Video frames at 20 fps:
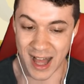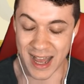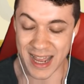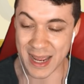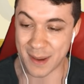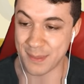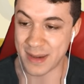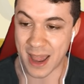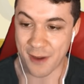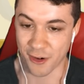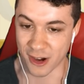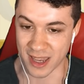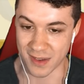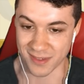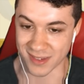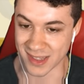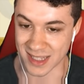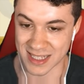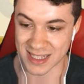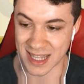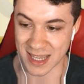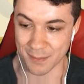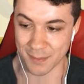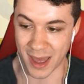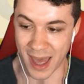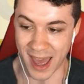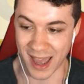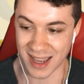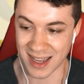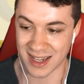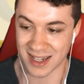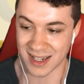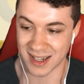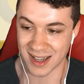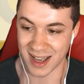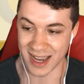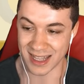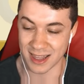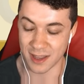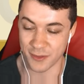I am never giving this thing back.
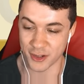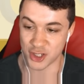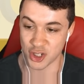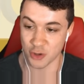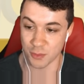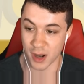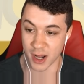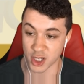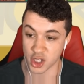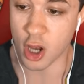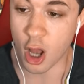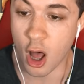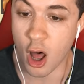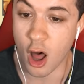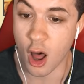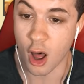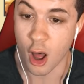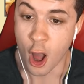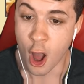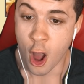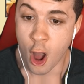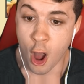I love it too much. Oh!